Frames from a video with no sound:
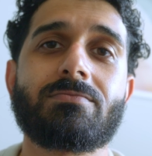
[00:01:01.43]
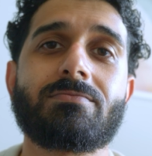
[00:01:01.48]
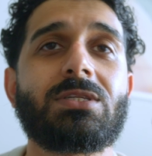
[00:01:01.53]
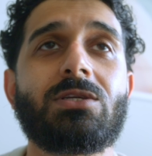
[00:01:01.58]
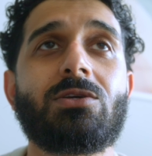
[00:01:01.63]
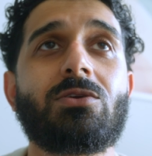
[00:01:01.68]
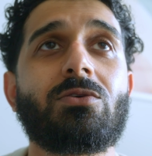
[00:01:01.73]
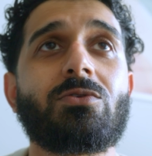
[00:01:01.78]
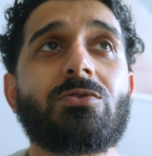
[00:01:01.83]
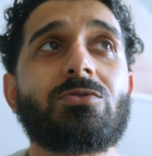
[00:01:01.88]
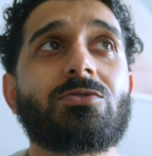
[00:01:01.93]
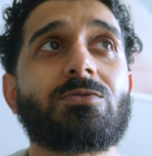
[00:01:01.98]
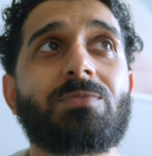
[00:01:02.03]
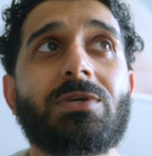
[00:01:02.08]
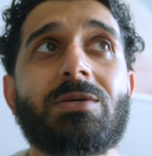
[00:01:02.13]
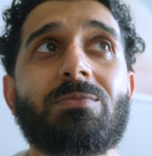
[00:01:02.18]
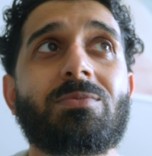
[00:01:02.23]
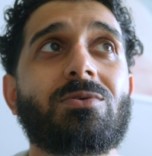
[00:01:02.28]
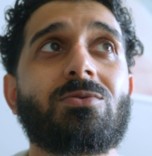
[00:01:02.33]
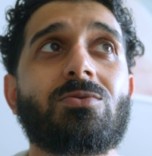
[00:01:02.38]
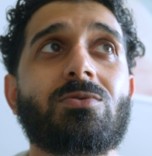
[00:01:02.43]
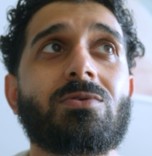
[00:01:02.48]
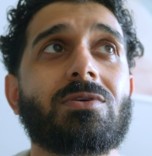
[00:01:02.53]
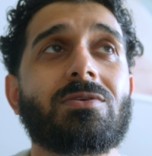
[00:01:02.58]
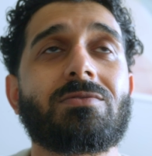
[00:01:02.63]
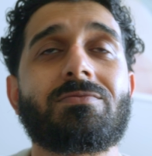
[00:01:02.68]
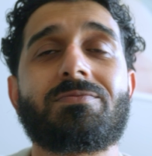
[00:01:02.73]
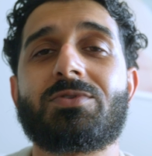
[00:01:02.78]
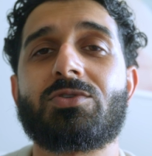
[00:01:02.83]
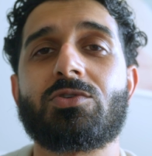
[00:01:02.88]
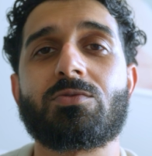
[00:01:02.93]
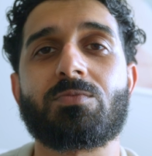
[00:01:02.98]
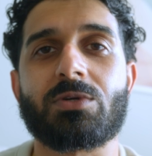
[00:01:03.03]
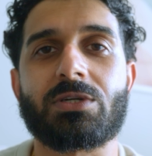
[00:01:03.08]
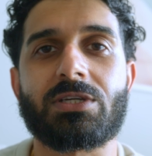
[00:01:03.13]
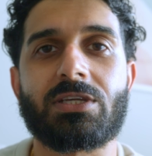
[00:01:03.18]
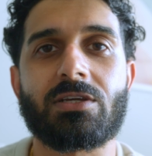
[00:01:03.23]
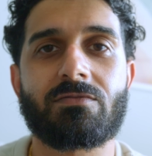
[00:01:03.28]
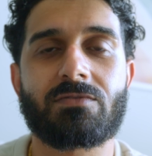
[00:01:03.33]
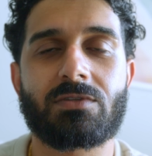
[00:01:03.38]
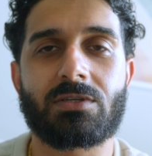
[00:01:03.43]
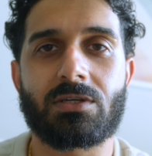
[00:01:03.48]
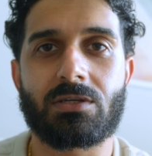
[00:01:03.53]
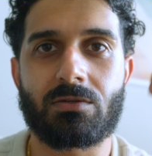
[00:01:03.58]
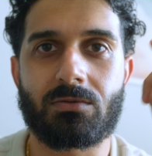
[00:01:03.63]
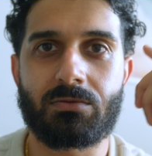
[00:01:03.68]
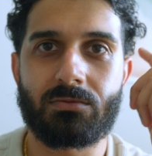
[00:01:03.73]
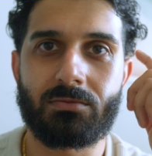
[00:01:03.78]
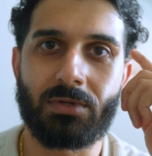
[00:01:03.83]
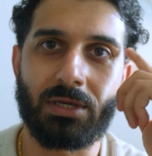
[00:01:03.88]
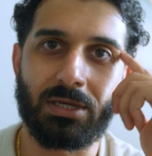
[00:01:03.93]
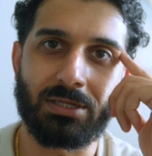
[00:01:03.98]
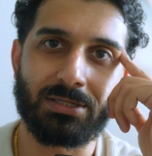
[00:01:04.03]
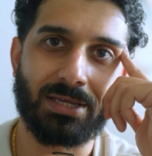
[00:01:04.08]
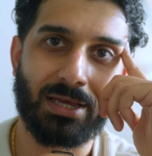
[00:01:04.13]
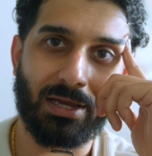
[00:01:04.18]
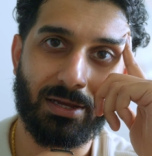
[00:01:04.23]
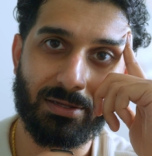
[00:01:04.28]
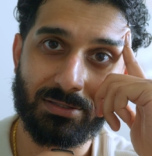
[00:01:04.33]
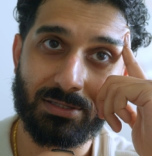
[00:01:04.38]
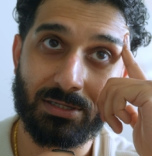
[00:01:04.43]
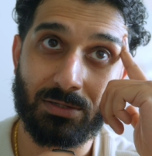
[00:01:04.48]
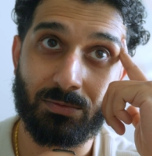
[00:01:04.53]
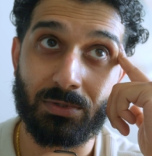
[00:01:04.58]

You know those people who are super gifted and talented